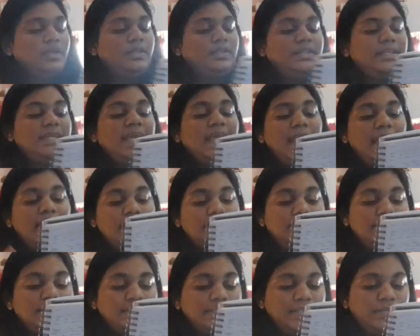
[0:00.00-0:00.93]
The
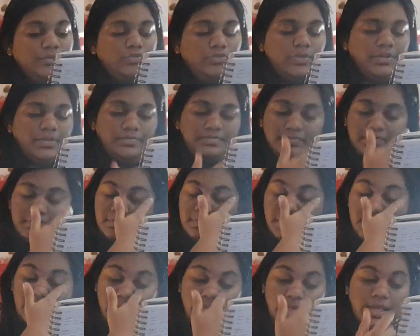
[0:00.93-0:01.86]
altitude
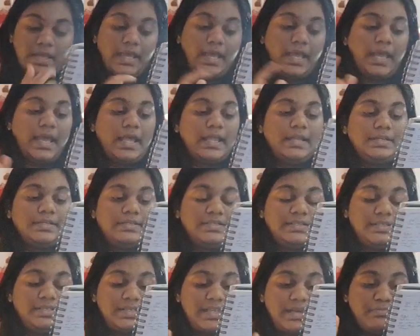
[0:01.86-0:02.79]
and
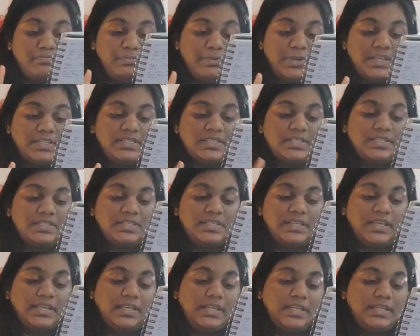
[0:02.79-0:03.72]
temperatures
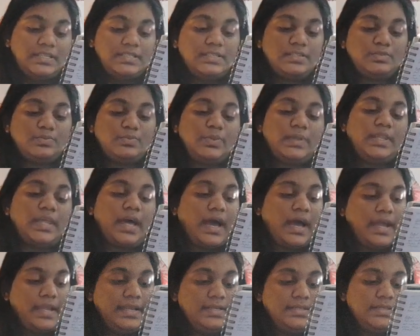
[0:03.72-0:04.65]
decreases with
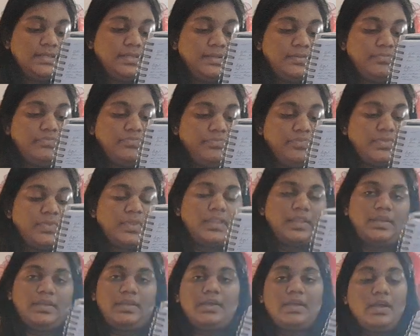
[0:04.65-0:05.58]
height.
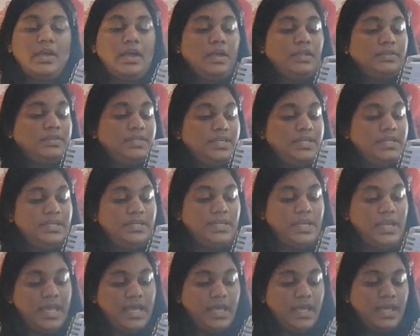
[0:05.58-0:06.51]

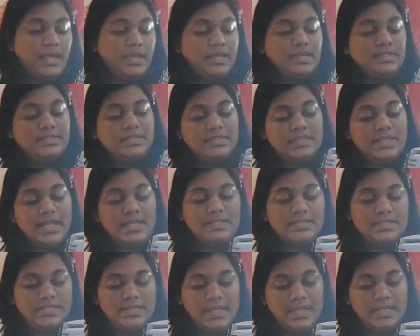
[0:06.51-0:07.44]
The air is
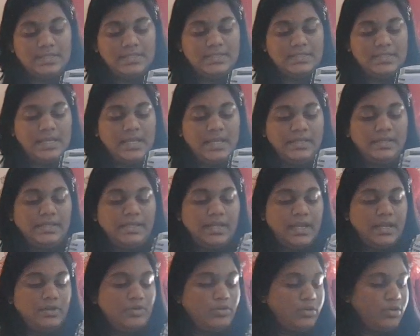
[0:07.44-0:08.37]
less dense and
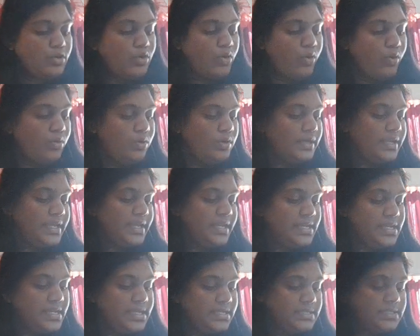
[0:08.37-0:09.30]
cannot hold
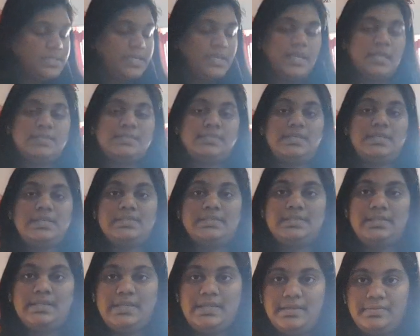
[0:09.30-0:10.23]
heat as
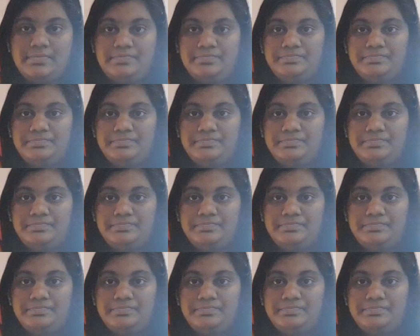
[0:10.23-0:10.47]
easily.